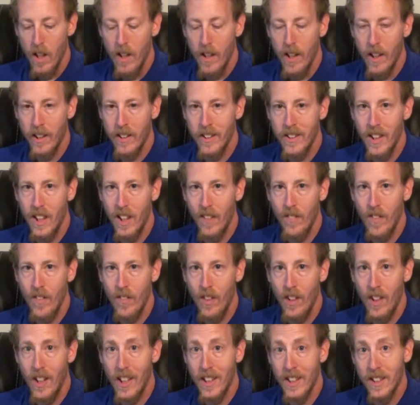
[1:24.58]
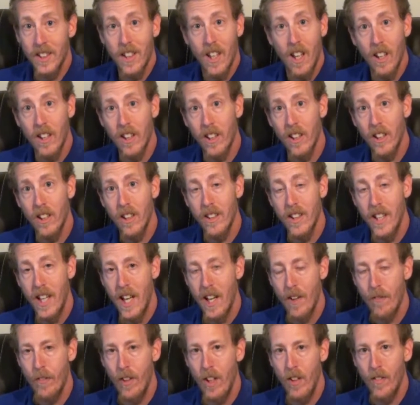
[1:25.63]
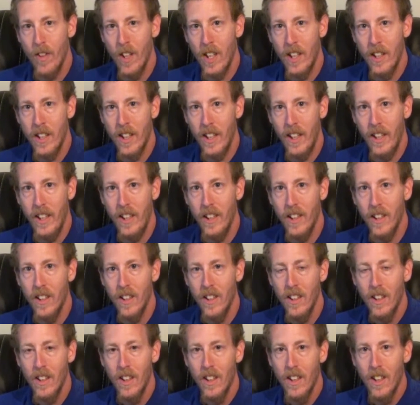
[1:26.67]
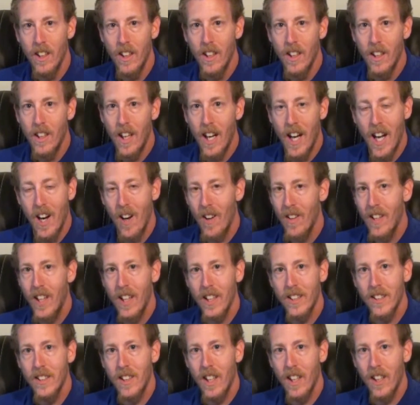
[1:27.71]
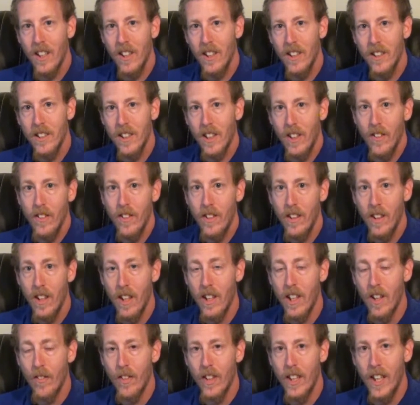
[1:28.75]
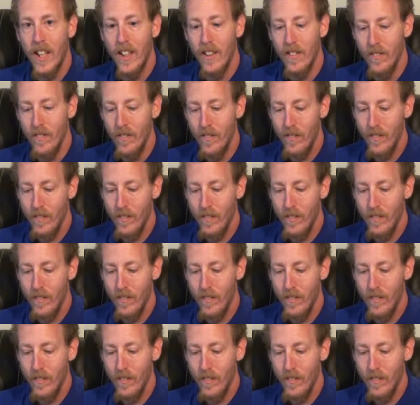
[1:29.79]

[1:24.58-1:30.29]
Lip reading: Next up, if you like soccer, they had FIFA 18. I don't like soccer, so enough of that.